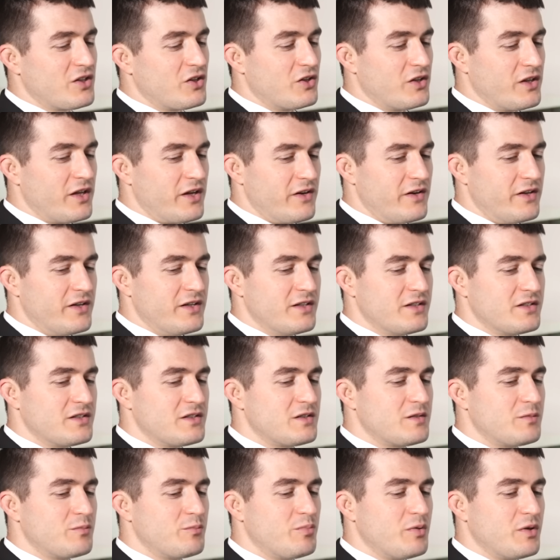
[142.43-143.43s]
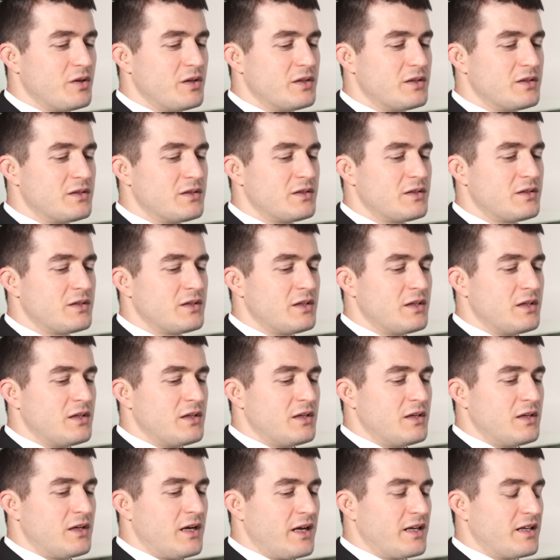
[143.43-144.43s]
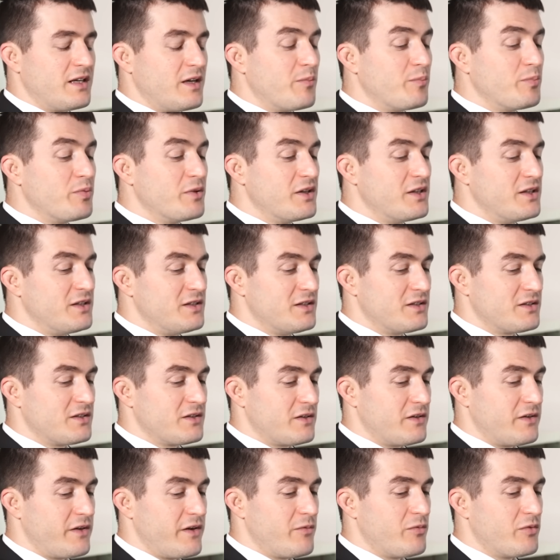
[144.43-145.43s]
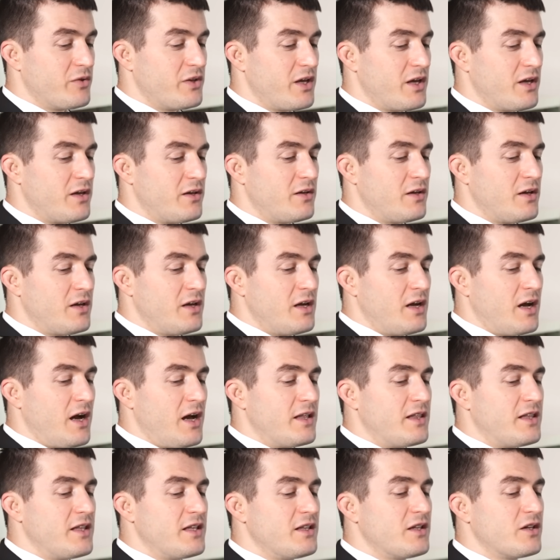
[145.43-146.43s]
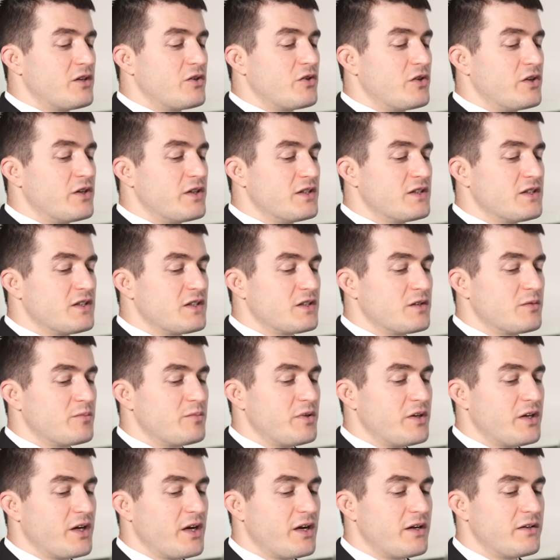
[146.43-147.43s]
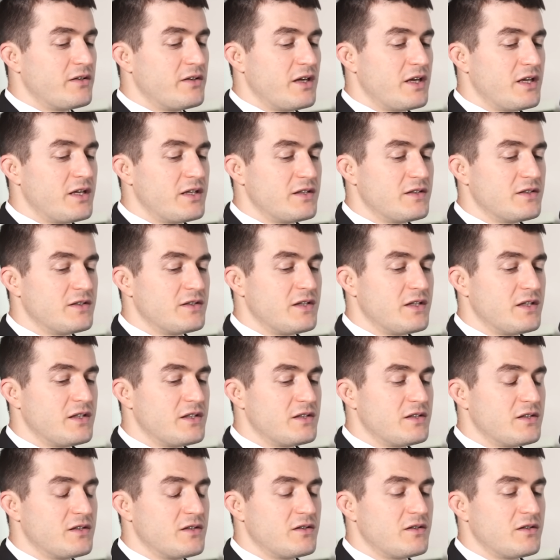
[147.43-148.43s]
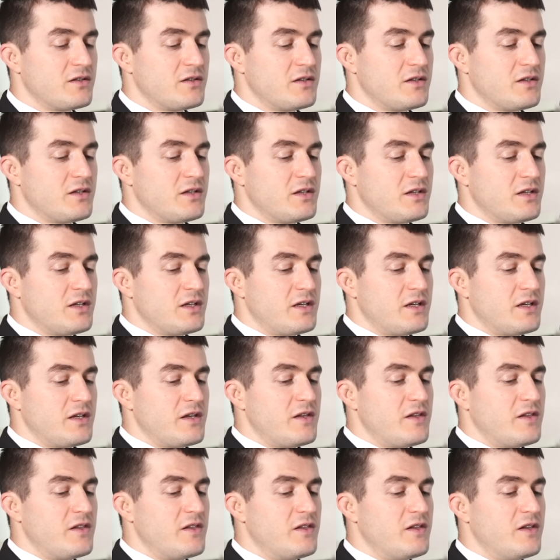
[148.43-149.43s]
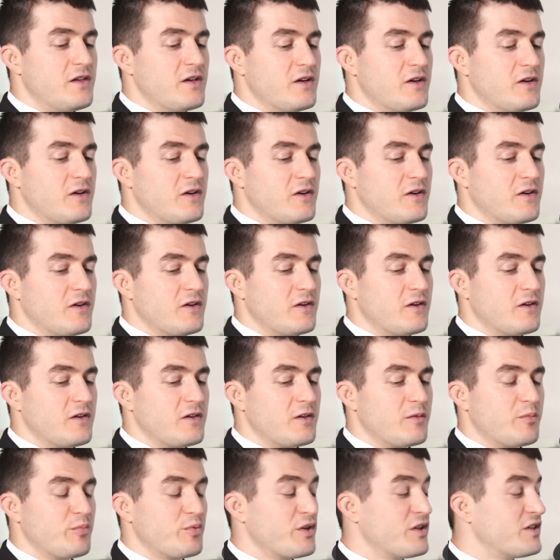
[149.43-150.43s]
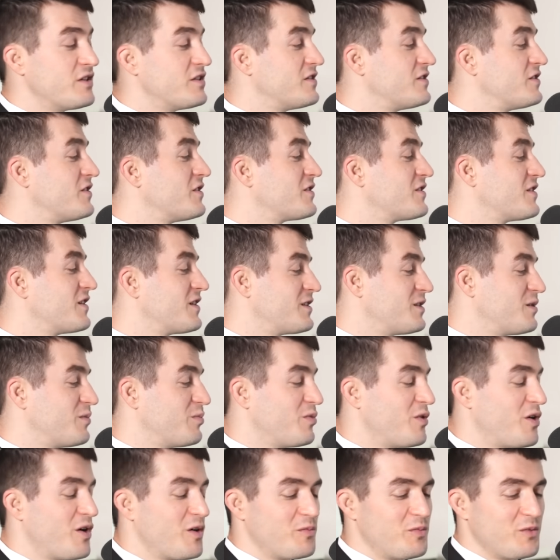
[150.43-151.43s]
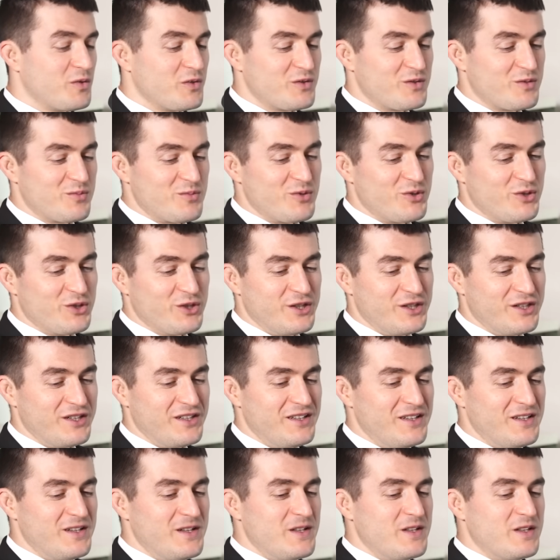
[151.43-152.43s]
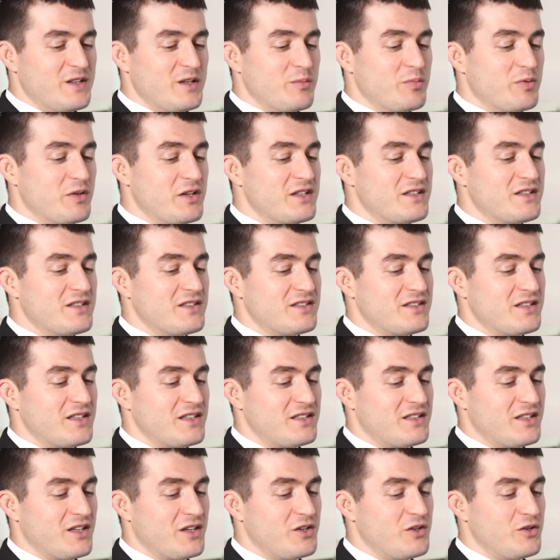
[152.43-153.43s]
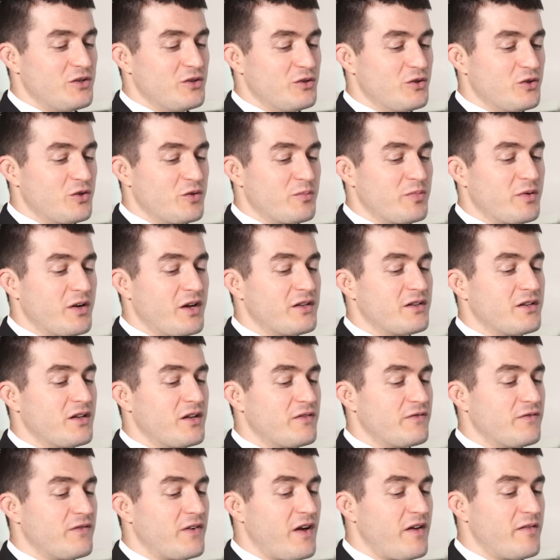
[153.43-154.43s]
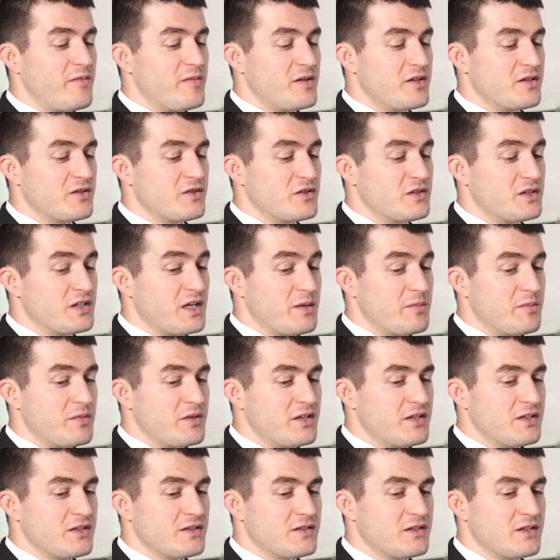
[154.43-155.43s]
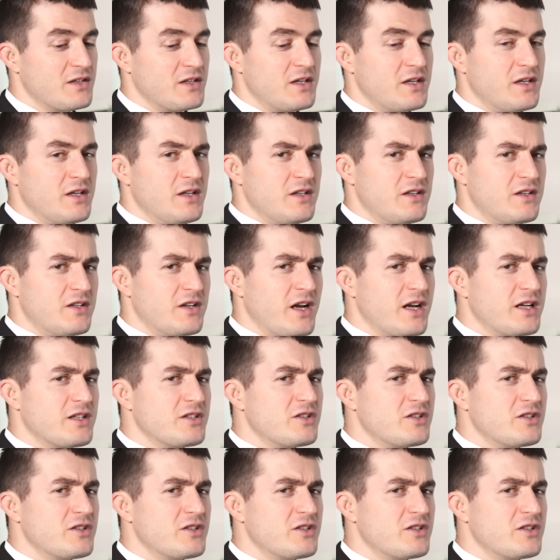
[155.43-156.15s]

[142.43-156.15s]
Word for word: hilarious, but I completely disagree with that. I think the criticism behind that is that the, the places, just like the blog post from earlier, the places that tell you learn Python in five minutes or ten minutes, they're